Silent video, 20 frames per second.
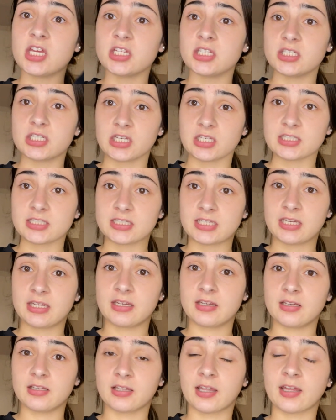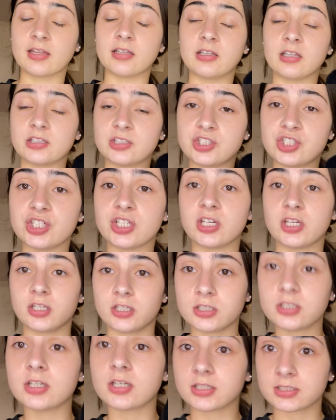dusty, like legit
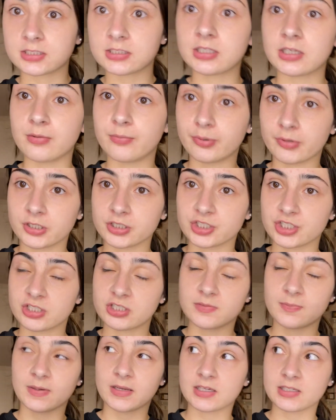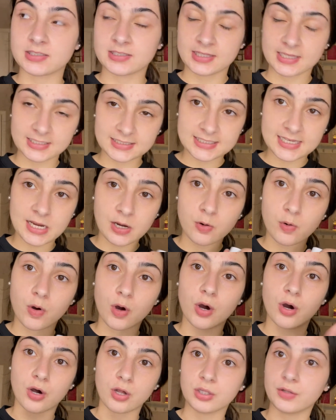dusty brushes because that's how
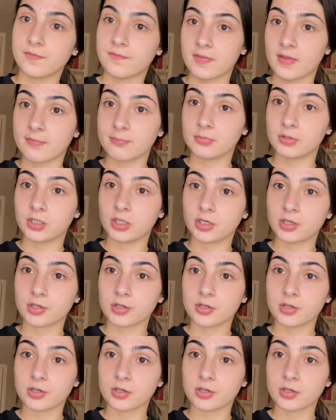all of them look.